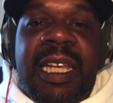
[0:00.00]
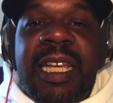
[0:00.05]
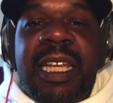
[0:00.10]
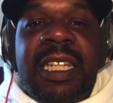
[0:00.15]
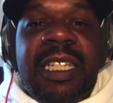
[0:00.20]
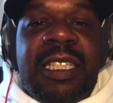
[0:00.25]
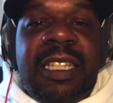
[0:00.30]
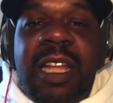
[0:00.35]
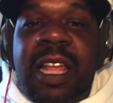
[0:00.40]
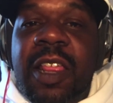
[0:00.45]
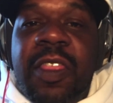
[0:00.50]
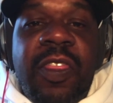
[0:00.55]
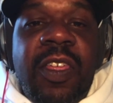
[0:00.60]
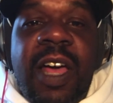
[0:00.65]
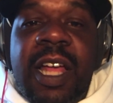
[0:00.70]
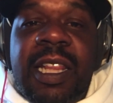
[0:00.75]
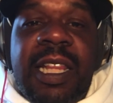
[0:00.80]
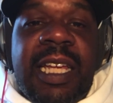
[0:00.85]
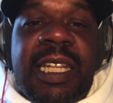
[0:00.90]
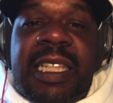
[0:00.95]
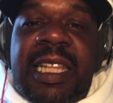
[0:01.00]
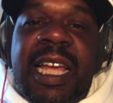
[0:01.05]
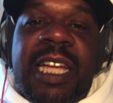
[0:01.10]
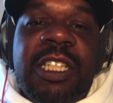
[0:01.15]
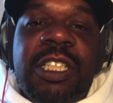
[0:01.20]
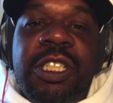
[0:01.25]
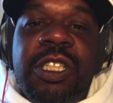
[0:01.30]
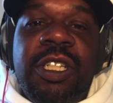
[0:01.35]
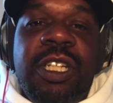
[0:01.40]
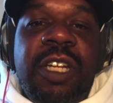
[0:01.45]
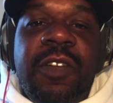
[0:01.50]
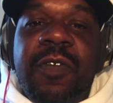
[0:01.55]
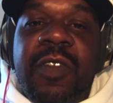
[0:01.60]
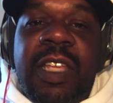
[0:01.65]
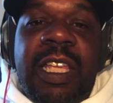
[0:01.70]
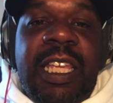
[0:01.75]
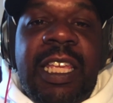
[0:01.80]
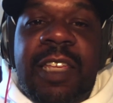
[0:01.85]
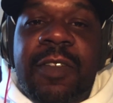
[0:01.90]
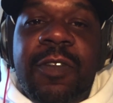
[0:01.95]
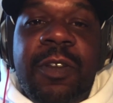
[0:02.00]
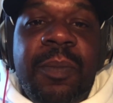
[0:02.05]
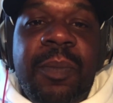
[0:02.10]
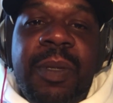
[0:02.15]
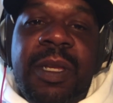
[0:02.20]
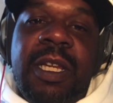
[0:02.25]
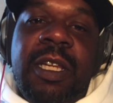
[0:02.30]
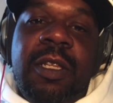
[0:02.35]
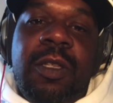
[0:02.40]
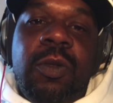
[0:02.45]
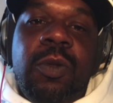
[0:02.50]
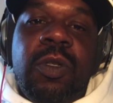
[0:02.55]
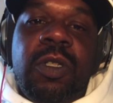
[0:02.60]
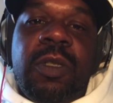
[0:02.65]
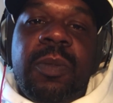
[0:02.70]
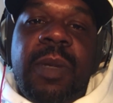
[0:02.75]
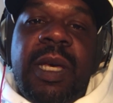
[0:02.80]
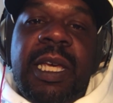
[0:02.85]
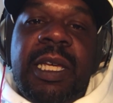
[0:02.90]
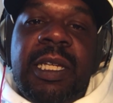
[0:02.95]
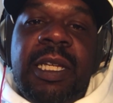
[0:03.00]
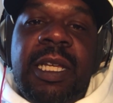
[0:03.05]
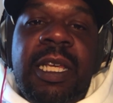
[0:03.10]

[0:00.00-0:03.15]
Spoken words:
So a thought like that shouldn't have even been in Luke's mind.